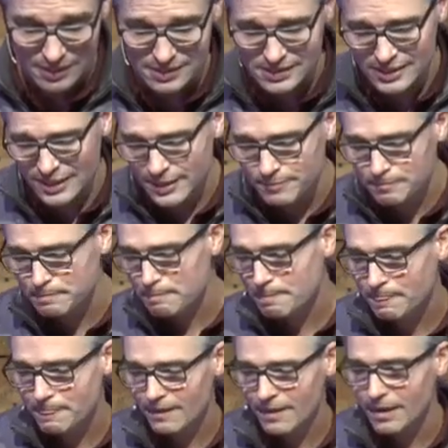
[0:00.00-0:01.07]
You see,
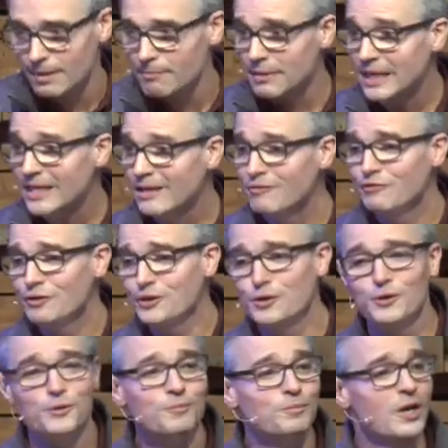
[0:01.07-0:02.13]
many of
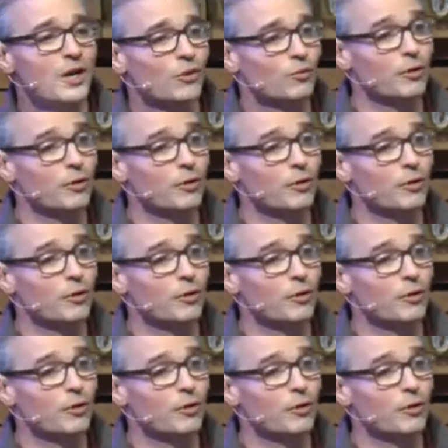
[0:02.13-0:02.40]
you